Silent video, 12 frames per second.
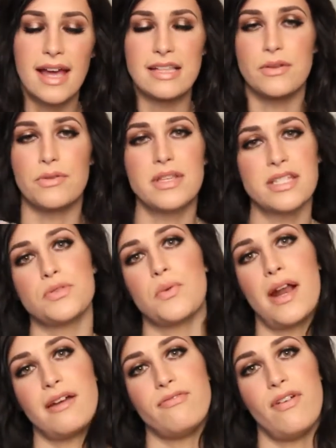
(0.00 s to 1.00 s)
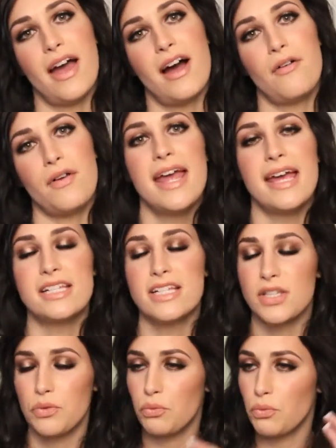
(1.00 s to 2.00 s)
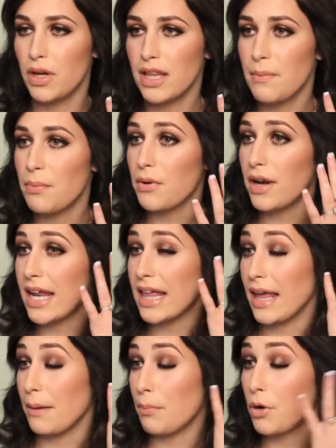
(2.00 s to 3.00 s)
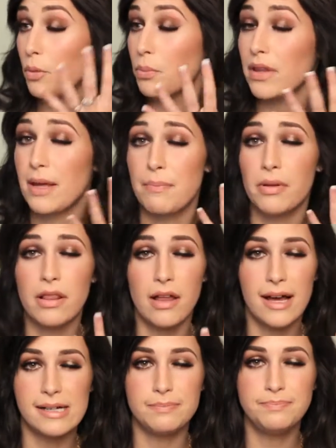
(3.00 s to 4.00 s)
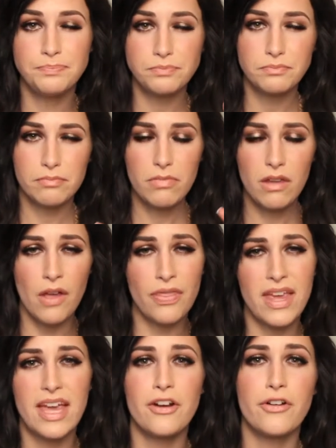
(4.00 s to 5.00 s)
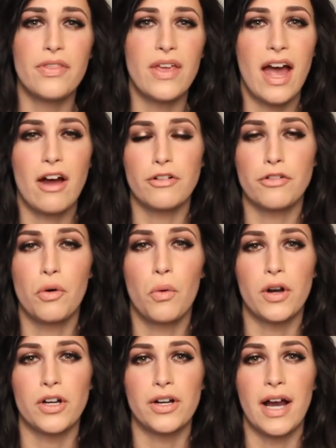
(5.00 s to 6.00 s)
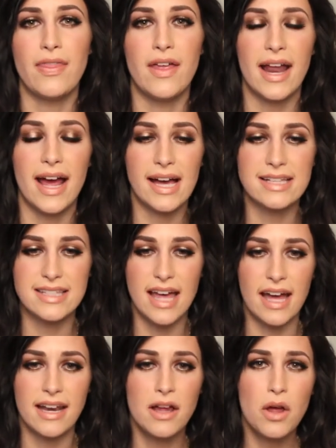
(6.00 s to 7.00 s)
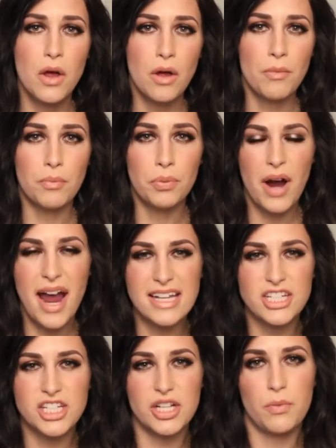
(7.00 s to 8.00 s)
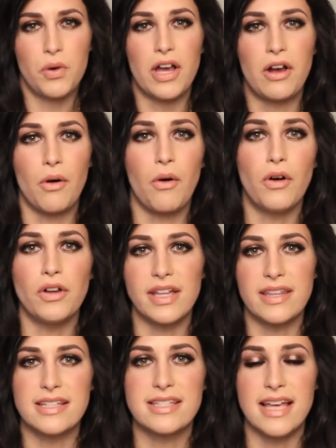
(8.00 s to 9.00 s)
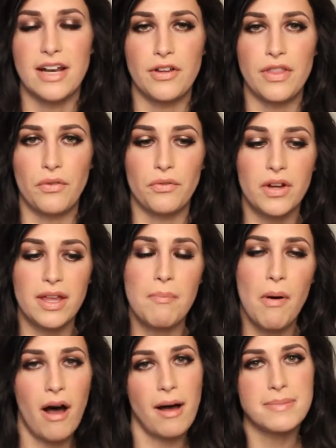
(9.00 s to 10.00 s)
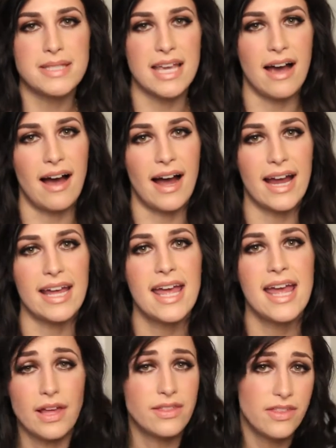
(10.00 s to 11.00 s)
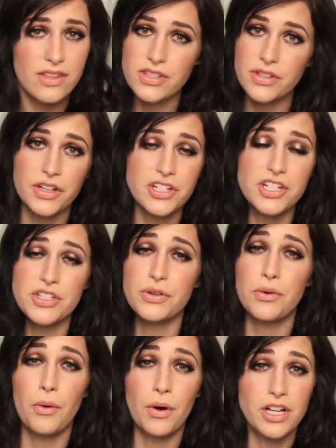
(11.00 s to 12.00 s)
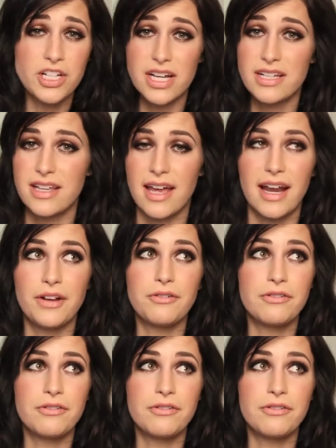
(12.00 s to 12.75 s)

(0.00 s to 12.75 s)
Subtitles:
so this is what I found. It's just a really pretty, like purpley plum on the inner and the outer corner, and then it has that bright shimmery gold in the center that really pops the eye. I think this look is just gorgeous and I